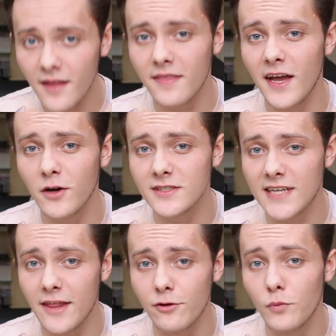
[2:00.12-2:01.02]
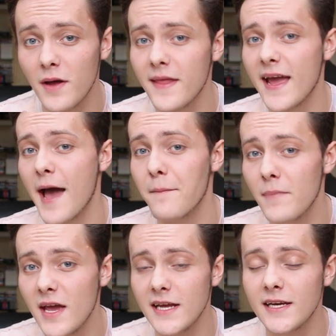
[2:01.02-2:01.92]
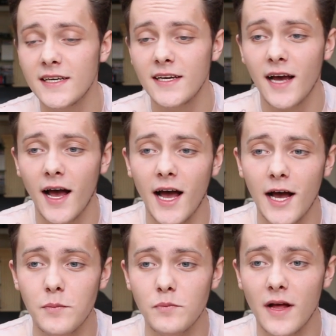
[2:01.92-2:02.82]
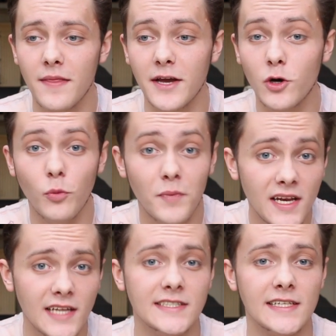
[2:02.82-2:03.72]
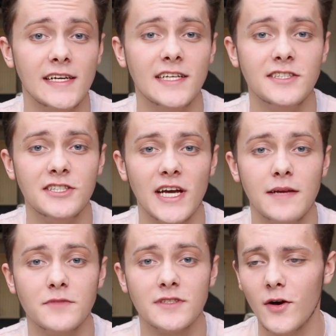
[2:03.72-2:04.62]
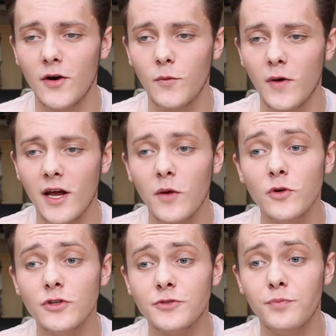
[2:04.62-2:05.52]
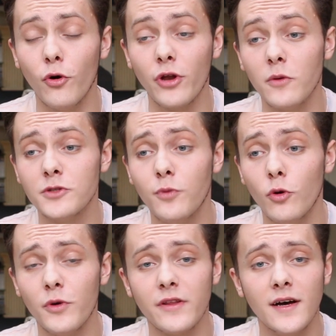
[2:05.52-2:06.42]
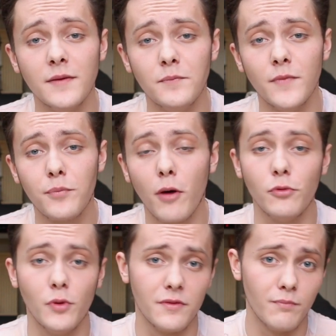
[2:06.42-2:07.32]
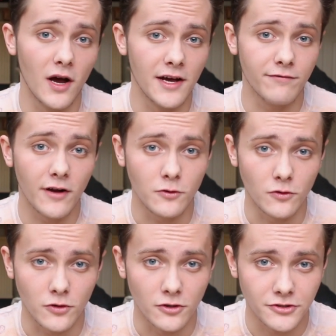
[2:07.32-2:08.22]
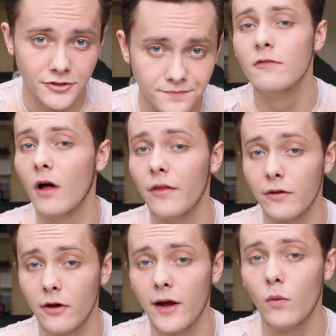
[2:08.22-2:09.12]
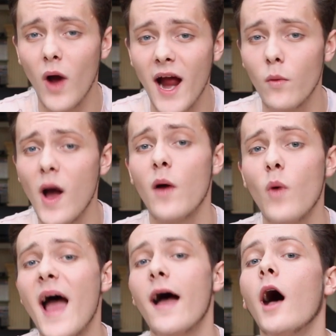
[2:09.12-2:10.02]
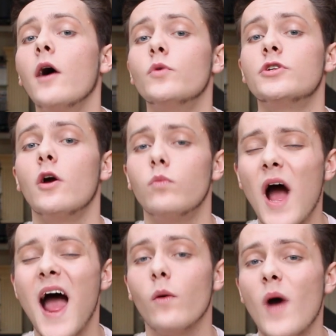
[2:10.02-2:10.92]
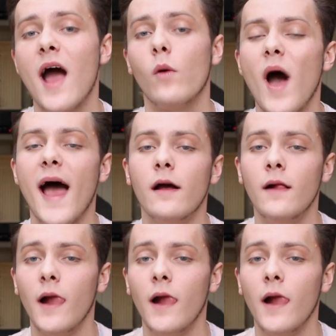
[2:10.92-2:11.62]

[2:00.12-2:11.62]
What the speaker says: They got together and when they had me, they called me Lindsay James. When I was born with a problem with my vocal cords. Rather than going wah, wah, wah, I would go wah, wah, wah.